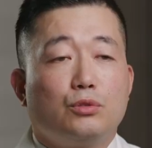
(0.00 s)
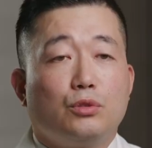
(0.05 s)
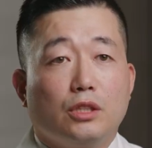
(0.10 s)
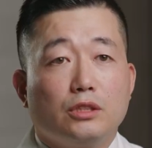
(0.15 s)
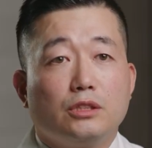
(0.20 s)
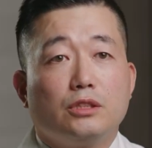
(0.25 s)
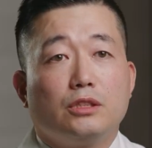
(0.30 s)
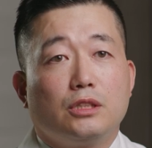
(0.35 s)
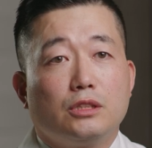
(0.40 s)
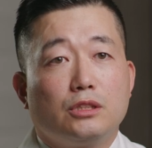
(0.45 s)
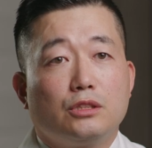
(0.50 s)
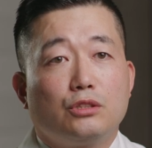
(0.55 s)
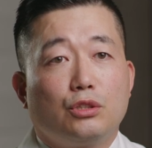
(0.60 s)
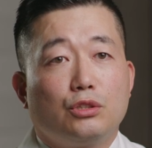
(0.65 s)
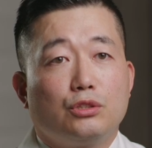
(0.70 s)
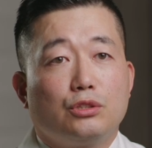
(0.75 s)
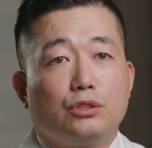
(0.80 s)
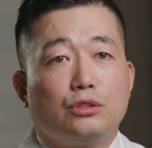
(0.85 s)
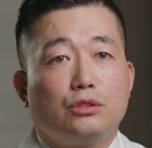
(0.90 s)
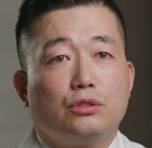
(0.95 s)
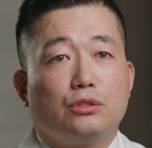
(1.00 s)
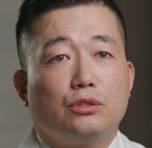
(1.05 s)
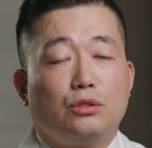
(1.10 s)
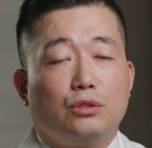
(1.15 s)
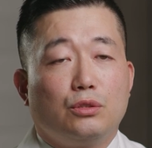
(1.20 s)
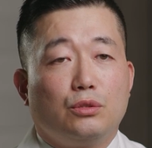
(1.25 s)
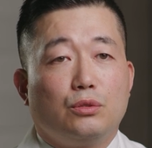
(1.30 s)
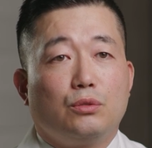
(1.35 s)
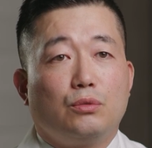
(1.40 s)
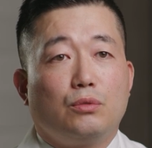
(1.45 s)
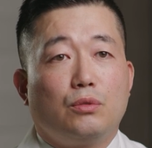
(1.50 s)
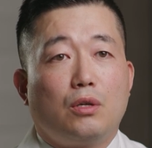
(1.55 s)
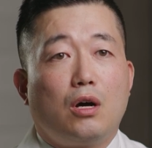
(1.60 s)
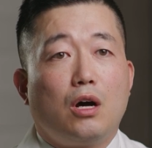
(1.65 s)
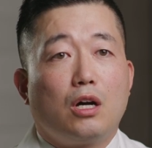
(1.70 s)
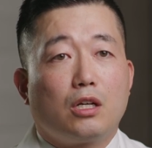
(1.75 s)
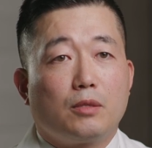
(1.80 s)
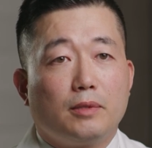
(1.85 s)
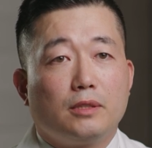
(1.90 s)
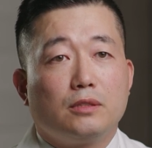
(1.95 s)
to assist surgeons to do
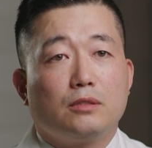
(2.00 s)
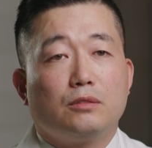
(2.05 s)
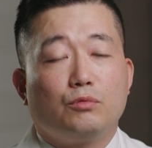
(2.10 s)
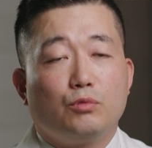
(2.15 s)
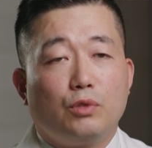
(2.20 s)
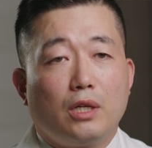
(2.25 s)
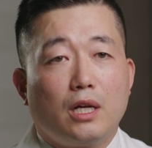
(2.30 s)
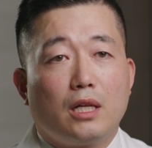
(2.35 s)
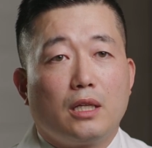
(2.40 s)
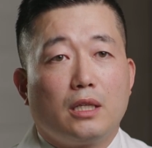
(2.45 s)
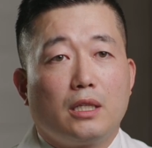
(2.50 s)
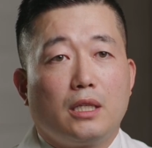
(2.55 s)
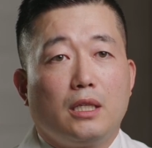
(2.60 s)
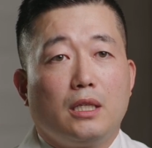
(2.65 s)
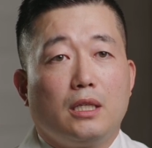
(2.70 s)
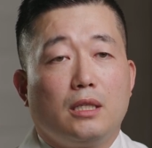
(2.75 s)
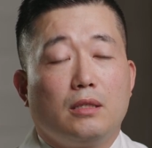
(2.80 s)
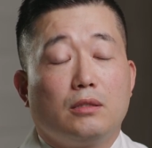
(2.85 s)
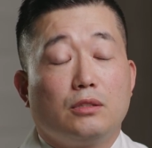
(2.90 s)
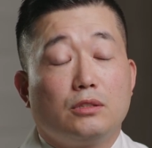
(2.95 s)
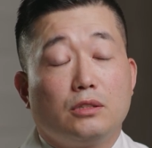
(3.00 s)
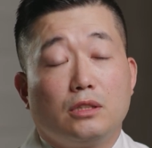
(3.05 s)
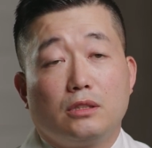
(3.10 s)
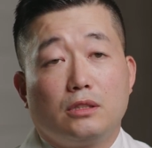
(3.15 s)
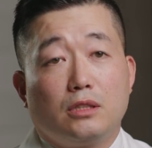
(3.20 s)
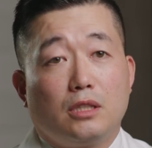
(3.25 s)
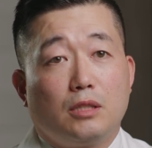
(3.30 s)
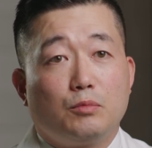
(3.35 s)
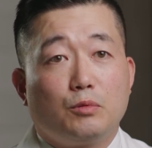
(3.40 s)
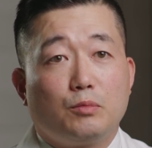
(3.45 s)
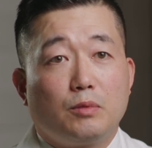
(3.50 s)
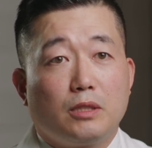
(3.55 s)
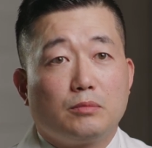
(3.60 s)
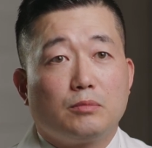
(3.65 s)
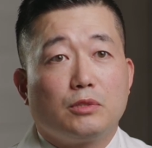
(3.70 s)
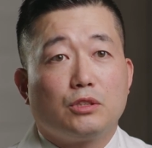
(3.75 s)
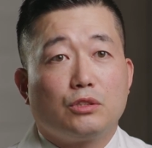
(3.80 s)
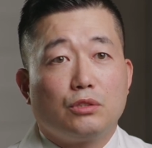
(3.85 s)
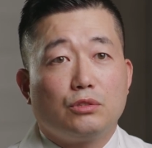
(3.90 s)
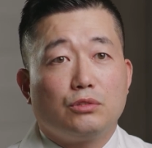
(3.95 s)
augmented reality assisted hip
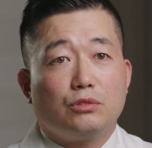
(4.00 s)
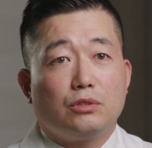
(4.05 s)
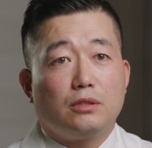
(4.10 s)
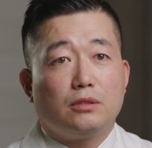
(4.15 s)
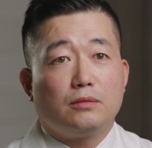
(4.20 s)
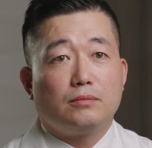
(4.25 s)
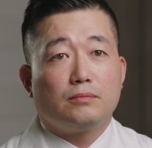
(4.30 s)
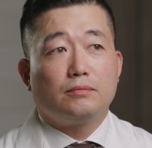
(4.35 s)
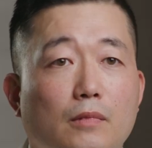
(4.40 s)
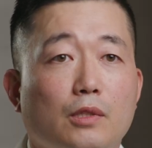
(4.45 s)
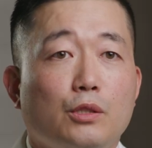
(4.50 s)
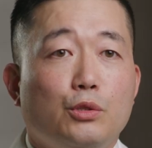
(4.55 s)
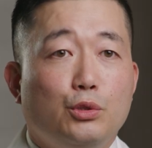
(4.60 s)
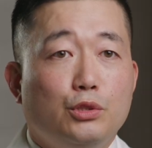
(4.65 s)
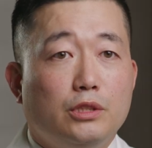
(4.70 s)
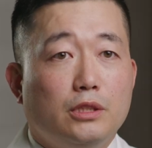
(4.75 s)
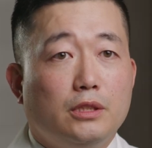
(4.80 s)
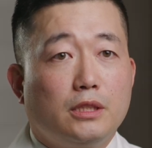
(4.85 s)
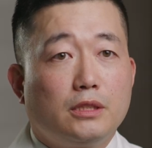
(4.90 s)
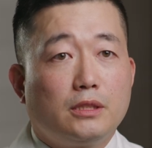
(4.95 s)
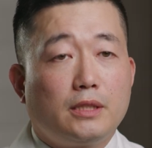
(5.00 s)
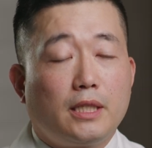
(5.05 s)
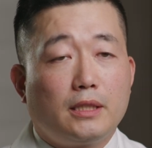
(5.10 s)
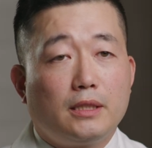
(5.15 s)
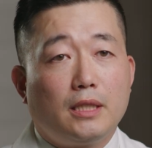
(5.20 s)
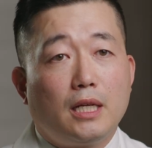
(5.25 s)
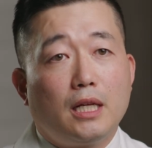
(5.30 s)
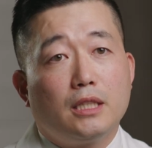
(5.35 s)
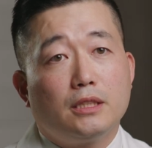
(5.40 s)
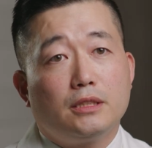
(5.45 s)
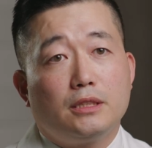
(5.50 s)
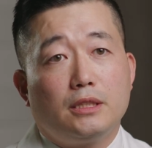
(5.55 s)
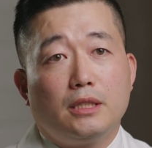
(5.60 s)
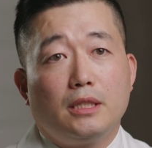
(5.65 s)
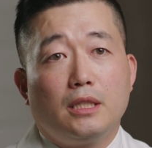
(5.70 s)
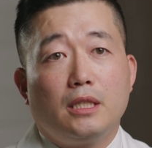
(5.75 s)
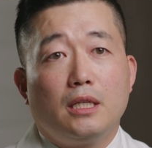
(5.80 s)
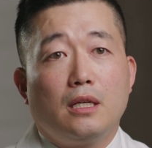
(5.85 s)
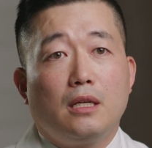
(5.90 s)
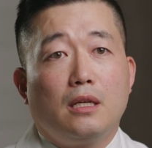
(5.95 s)
replacement surgery. Using this
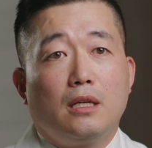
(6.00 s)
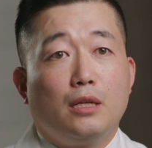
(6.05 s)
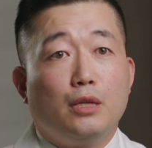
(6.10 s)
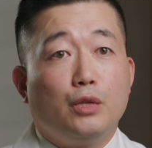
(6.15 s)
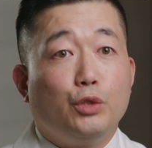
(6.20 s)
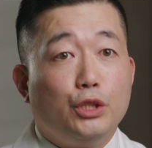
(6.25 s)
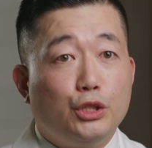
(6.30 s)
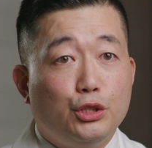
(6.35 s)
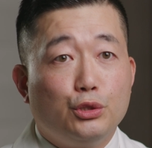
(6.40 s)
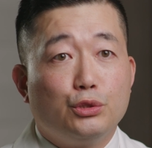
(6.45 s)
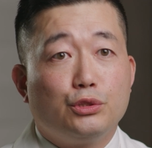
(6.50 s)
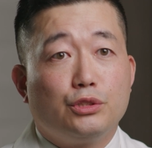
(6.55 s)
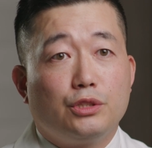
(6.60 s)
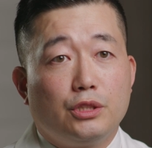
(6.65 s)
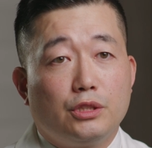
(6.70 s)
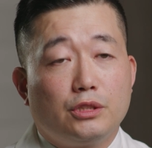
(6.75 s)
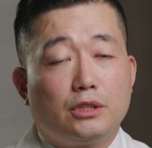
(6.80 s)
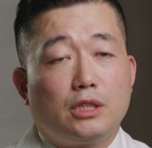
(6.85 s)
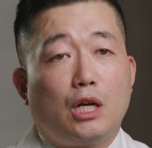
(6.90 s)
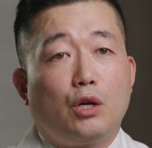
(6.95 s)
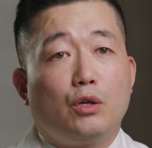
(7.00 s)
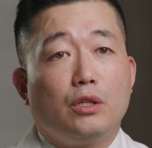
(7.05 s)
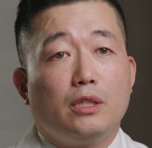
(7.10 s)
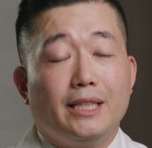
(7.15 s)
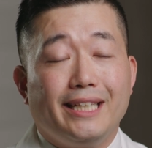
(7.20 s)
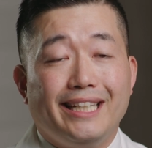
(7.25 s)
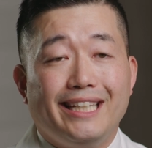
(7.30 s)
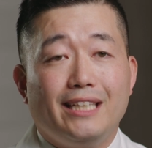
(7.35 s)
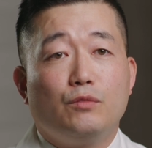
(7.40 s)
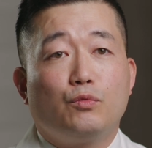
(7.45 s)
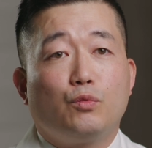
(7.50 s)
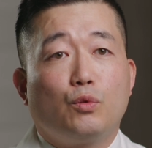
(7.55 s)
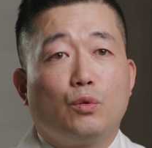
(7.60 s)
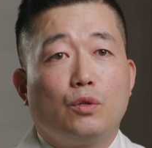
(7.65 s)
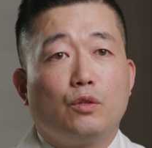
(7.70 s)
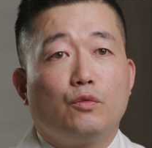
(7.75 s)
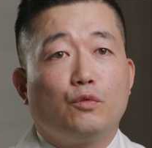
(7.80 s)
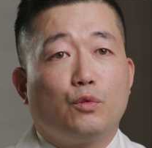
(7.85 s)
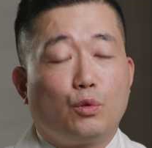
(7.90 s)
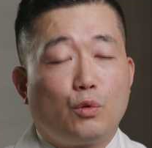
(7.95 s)
technology reduces our need
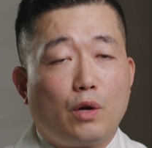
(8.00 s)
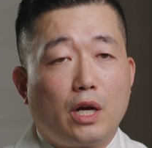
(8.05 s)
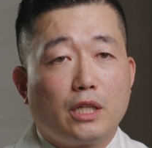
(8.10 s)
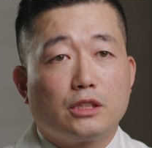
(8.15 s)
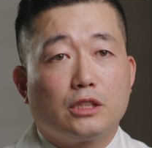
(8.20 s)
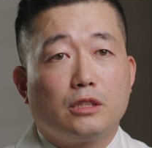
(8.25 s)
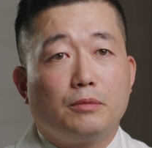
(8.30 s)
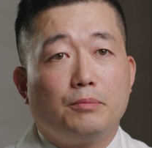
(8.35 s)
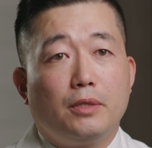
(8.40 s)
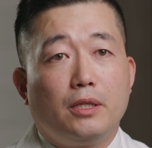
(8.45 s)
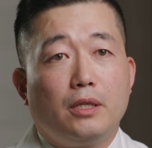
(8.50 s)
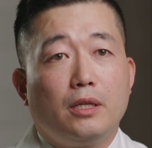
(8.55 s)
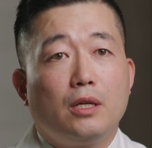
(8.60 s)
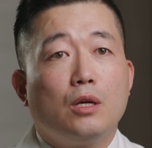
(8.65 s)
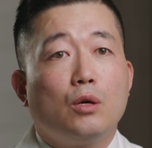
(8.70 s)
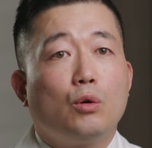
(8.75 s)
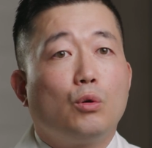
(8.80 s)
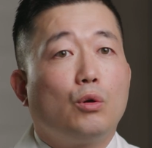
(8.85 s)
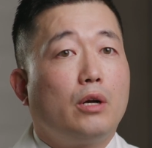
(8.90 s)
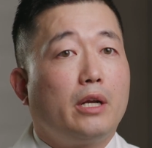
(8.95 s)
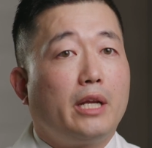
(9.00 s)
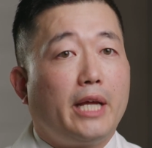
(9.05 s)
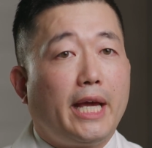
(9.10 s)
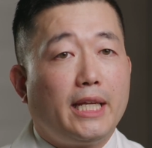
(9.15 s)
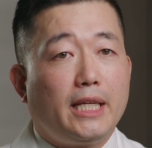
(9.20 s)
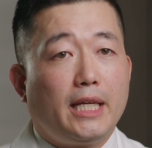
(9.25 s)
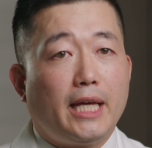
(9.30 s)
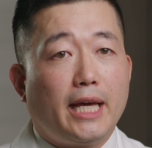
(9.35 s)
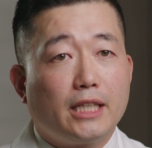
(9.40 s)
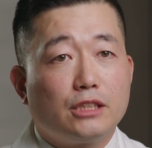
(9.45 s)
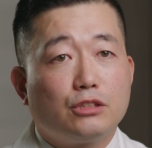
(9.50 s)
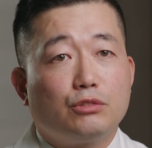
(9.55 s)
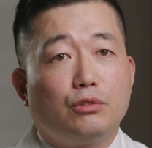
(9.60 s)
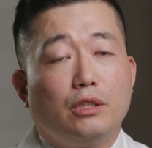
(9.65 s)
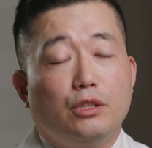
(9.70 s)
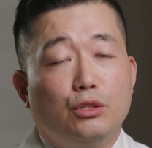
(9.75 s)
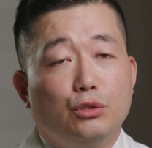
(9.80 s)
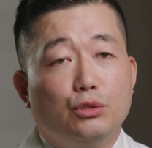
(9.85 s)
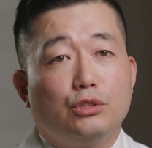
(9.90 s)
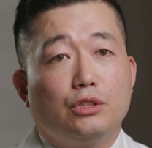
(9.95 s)
for fluoroscopy or any
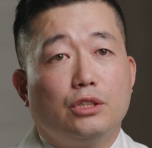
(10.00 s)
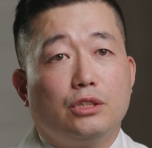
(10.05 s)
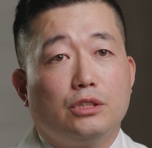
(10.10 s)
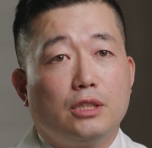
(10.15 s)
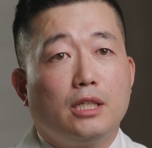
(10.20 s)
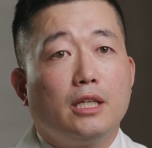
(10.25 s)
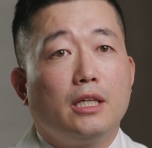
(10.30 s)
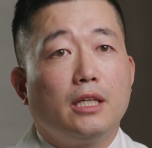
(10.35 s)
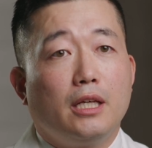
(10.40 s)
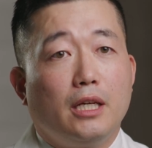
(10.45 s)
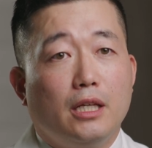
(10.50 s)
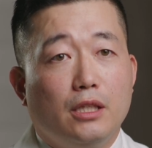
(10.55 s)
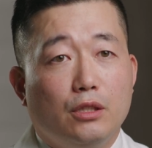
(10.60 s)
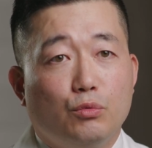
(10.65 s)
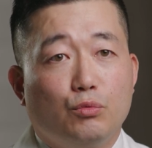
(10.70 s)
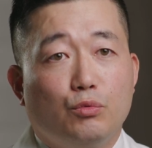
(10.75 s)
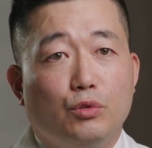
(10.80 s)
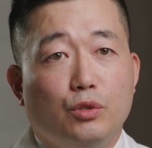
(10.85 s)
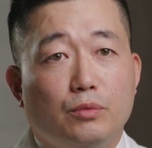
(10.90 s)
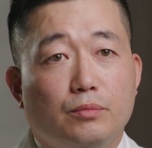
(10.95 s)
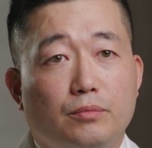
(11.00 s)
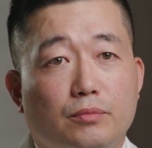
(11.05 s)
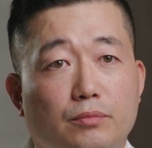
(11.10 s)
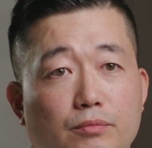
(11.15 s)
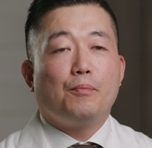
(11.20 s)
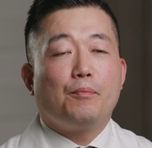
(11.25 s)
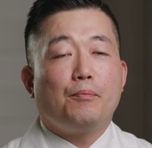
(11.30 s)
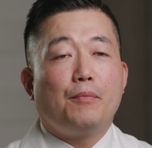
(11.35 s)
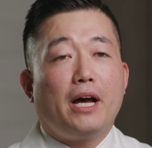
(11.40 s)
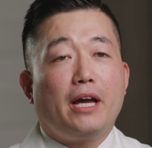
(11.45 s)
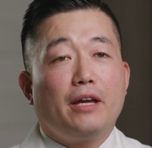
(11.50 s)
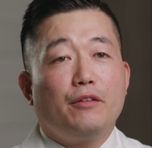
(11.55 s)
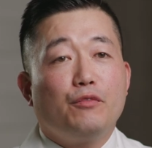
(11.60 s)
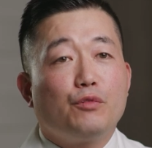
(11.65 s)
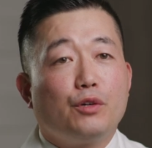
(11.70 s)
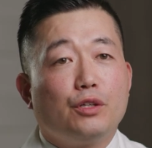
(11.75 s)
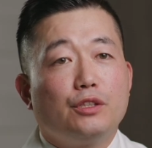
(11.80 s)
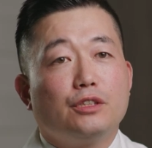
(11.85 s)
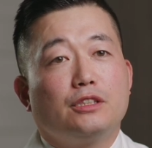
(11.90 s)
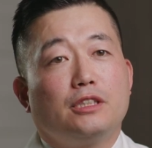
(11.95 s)
x-ray usage in the room. My
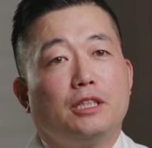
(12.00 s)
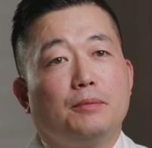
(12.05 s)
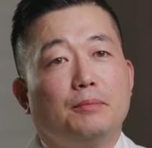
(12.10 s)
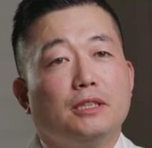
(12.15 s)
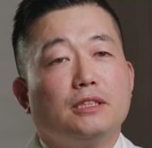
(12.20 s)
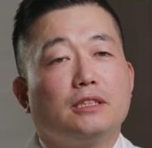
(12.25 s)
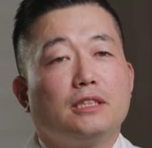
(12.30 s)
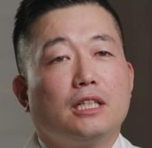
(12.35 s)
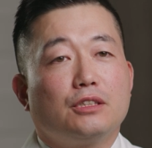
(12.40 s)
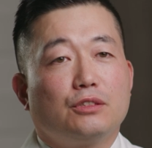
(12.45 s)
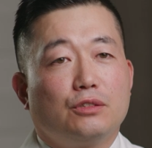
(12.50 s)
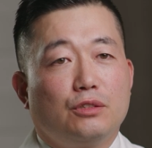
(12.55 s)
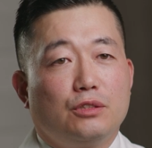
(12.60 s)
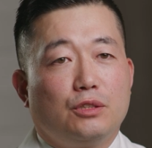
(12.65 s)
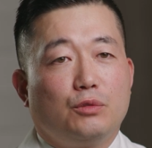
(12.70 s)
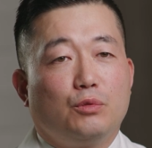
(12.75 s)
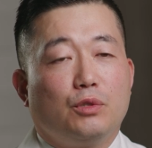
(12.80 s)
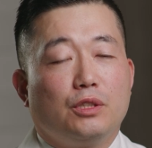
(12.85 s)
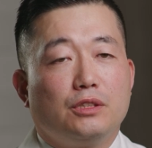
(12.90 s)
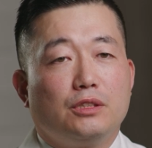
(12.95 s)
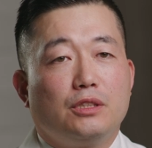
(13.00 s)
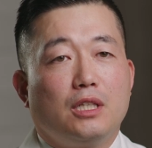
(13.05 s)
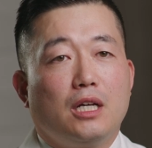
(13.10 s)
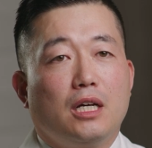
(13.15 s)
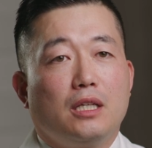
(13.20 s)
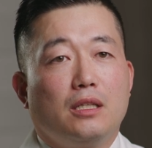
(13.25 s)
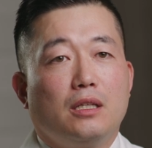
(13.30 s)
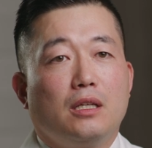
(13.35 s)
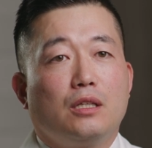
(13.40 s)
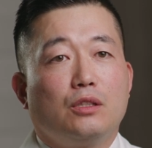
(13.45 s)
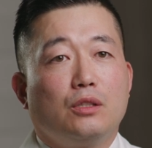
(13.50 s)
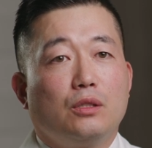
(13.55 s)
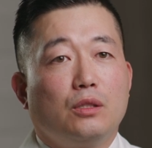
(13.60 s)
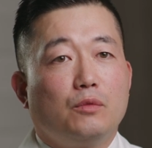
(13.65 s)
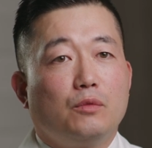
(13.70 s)
first HipInsight surgery was done